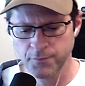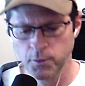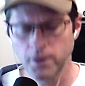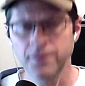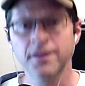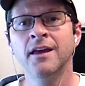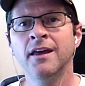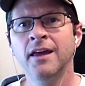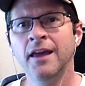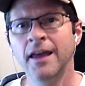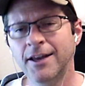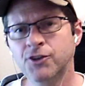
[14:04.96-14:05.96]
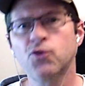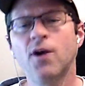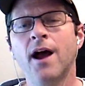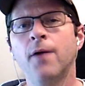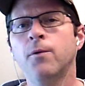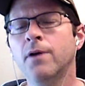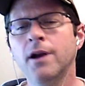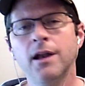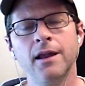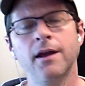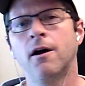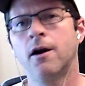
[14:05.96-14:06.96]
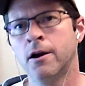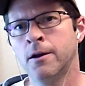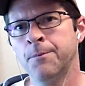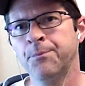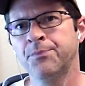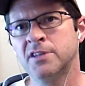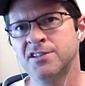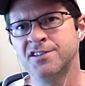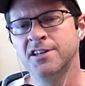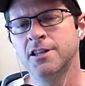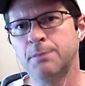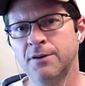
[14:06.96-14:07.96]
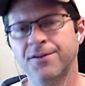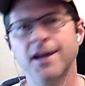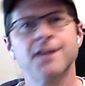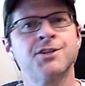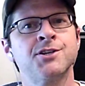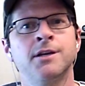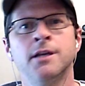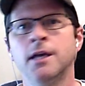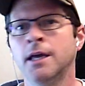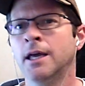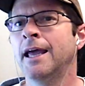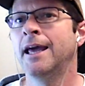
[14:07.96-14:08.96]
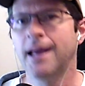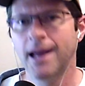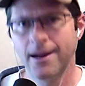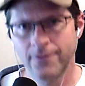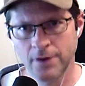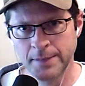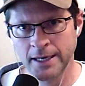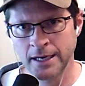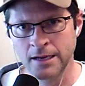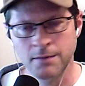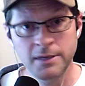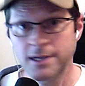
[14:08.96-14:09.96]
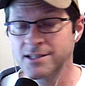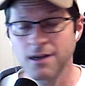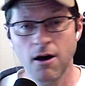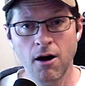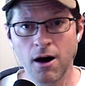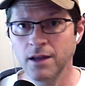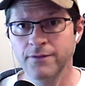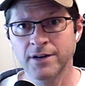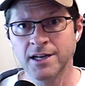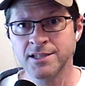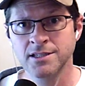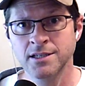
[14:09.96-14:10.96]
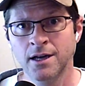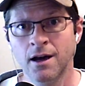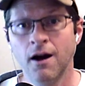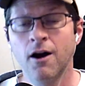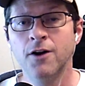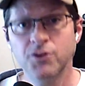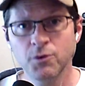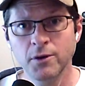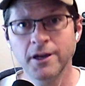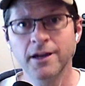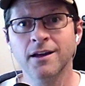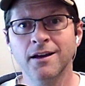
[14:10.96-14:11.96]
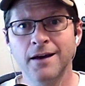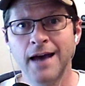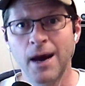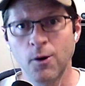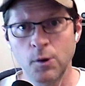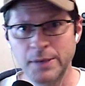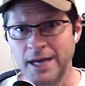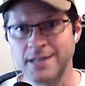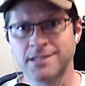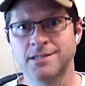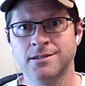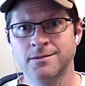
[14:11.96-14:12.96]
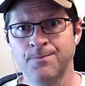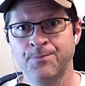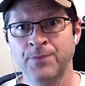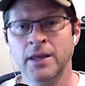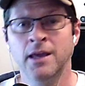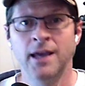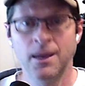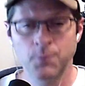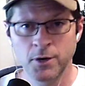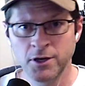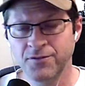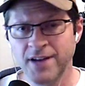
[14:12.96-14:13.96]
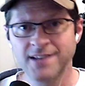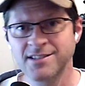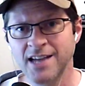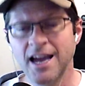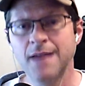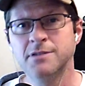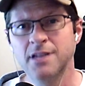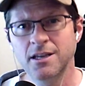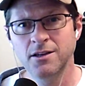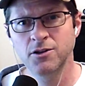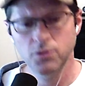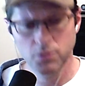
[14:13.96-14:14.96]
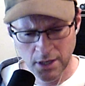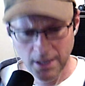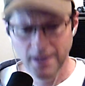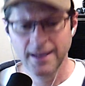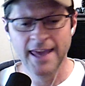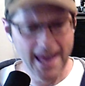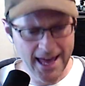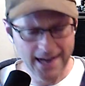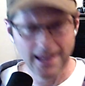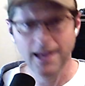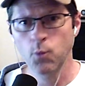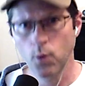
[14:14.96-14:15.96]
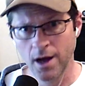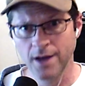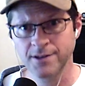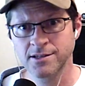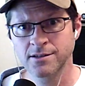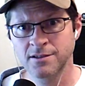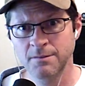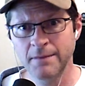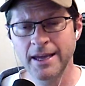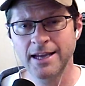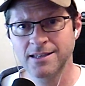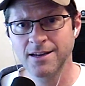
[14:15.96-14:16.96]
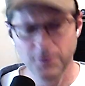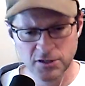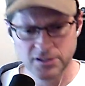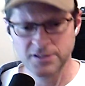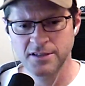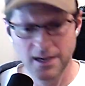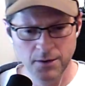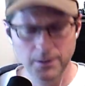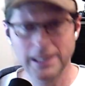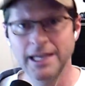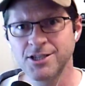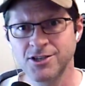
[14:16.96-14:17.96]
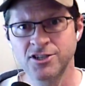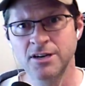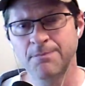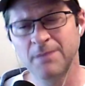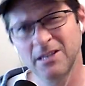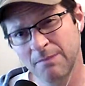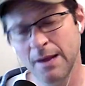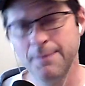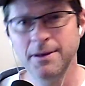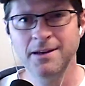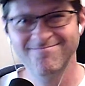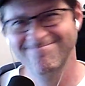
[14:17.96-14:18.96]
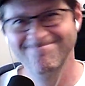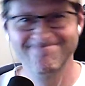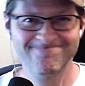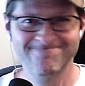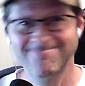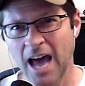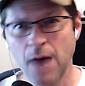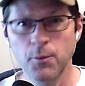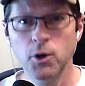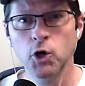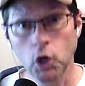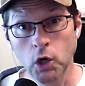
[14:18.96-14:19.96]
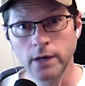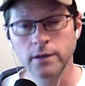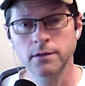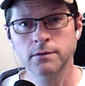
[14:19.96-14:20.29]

with. And try really hard to see the perfection in everybody, because all of us are doing our best. And when you've got times that you can and want to make a difference in a relationship that's maybe not real good,